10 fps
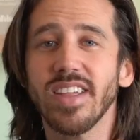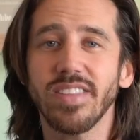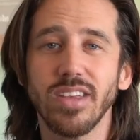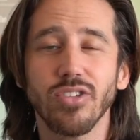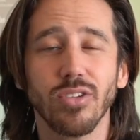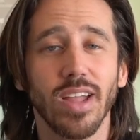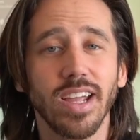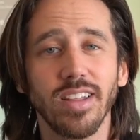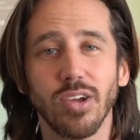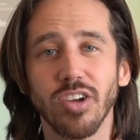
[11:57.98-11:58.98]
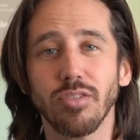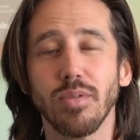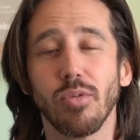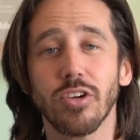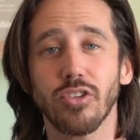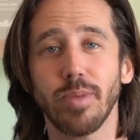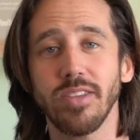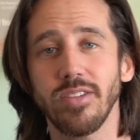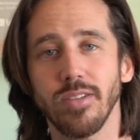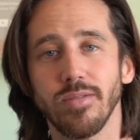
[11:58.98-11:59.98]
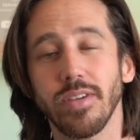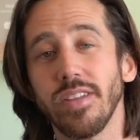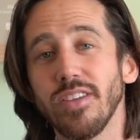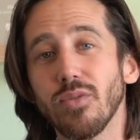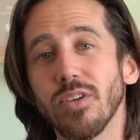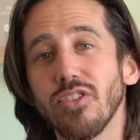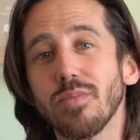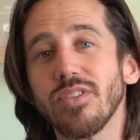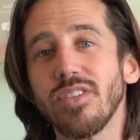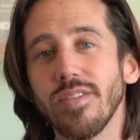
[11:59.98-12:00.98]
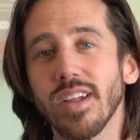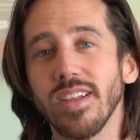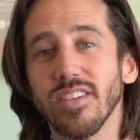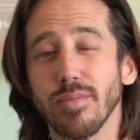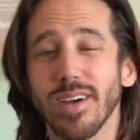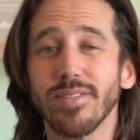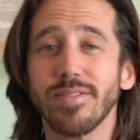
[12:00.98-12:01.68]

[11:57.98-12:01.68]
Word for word: that these are likely going to be more expensive. This one specifically is about